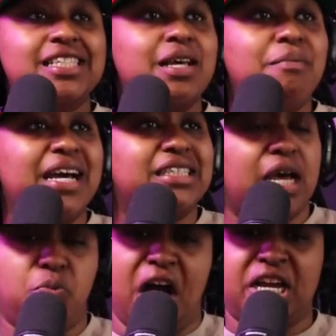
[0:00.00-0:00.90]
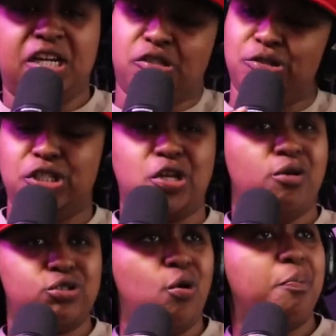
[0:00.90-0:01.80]
Somebody said, why can't you just
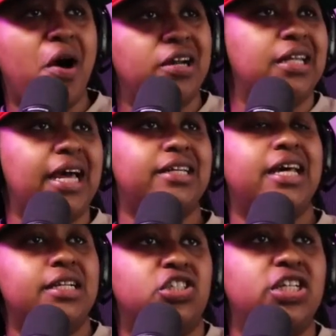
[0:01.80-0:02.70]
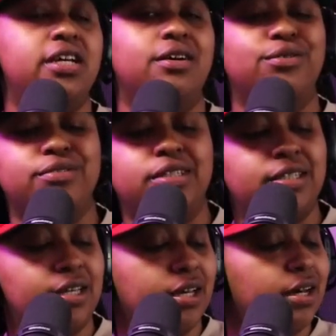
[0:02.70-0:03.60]
go to a party like that and chill?
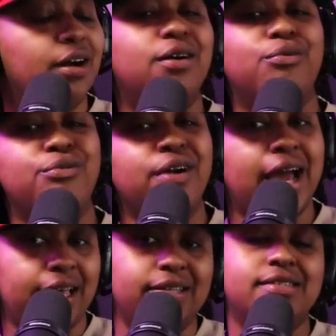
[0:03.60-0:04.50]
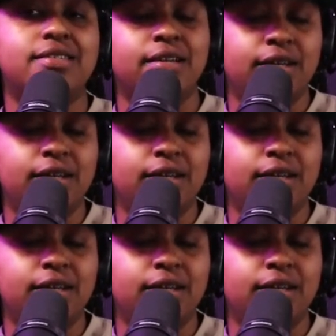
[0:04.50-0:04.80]
Yeah, right.